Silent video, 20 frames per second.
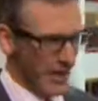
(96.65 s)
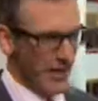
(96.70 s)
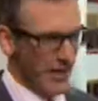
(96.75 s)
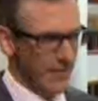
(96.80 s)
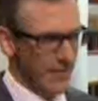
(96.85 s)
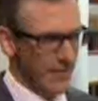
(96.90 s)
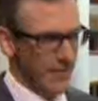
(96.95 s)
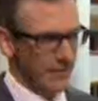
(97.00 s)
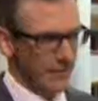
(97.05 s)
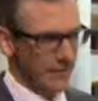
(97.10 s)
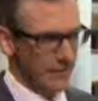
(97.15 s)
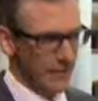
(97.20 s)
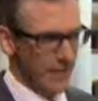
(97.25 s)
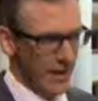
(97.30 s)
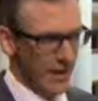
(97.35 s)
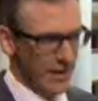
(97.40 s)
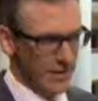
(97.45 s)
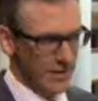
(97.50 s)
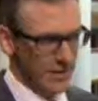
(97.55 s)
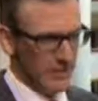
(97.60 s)
And then the
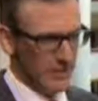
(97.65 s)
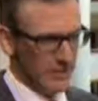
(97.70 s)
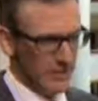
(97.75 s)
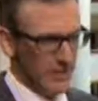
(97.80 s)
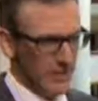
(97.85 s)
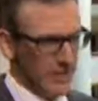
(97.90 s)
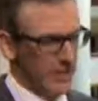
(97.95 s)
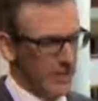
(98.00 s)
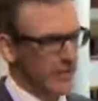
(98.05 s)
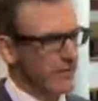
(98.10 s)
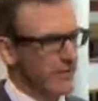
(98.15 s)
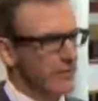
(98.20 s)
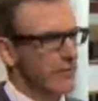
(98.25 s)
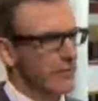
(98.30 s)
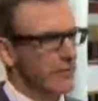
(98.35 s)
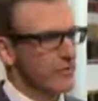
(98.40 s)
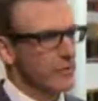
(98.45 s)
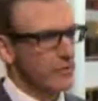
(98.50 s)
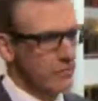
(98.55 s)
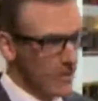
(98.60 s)
idea then is
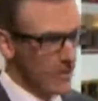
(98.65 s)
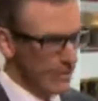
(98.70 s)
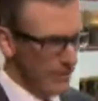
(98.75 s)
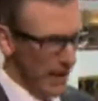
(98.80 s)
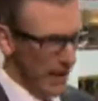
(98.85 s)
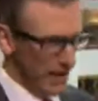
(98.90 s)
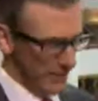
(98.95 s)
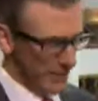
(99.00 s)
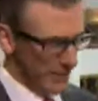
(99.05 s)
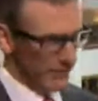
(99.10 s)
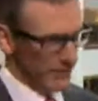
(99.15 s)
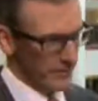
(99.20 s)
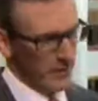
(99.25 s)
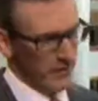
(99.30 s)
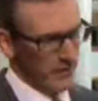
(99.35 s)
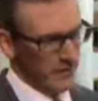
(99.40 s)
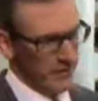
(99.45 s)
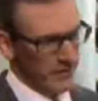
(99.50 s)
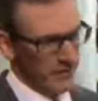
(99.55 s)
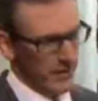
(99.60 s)
to rebalance
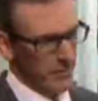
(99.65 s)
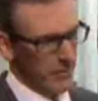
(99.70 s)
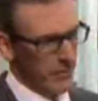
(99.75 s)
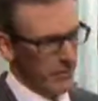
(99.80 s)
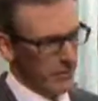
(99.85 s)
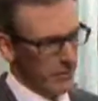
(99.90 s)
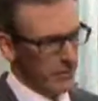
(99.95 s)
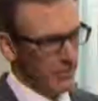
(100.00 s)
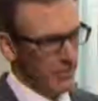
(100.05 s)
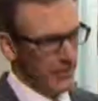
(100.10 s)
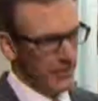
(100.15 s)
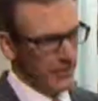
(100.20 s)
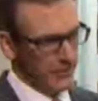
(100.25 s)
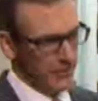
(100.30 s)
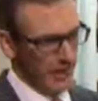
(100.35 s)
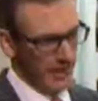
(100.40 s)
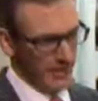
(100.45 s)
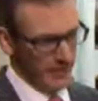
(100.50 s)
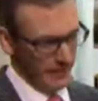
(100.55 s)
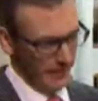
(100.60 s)
and to take part of the monies
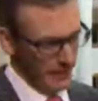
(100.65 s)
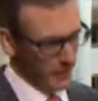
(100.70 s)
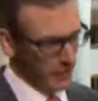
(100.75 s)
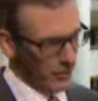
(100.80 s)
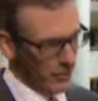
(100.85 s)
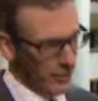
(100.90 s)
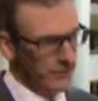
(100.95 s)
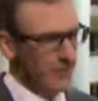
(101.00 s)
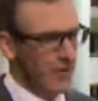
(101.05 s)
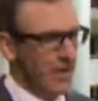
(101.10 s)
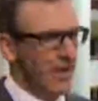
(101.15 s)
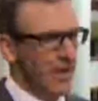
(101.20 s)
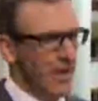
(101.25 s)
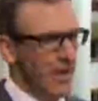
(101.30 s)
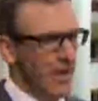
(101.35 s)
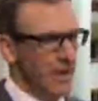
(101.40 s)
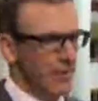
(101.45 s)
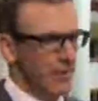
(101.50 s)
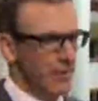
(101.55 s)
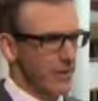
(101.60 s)
out of equities
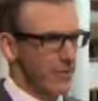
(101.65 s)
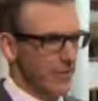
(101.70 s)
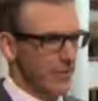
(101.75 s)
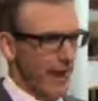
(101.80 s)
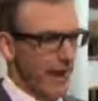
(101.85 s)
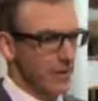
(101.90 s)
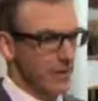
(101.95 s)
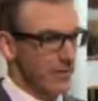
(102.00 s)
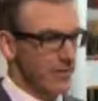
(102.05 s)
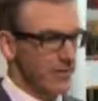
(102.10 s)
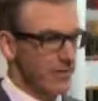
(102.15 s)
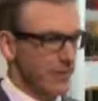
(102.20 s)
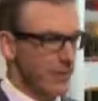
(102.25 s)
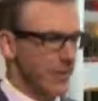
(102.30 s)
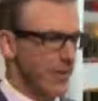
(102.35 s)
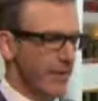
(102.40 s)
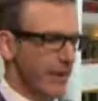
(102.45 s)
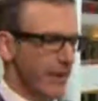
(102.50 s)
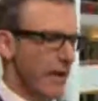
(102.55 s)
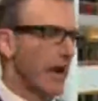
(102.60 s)
and put it back into
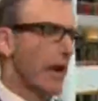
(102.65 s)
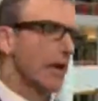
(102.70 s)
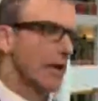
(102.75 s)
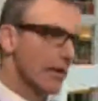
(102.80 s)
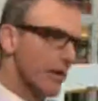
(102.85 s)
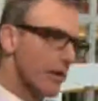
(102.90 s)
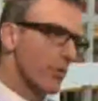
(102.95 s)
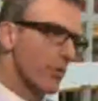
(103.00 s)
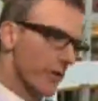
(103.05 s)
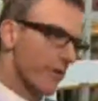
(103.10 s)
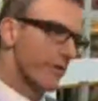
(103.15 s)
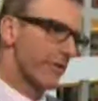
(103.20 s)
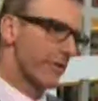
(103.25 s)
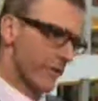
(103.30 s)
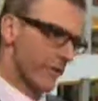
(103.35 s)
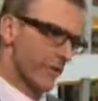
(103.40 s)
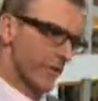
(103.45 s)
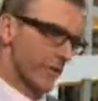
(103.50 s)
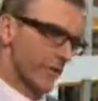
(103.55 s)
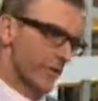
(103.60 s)
something a little more
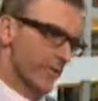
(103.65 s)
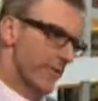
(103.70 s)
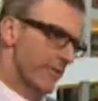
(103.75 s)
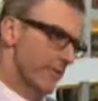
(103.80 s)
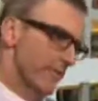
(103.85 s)
conservative.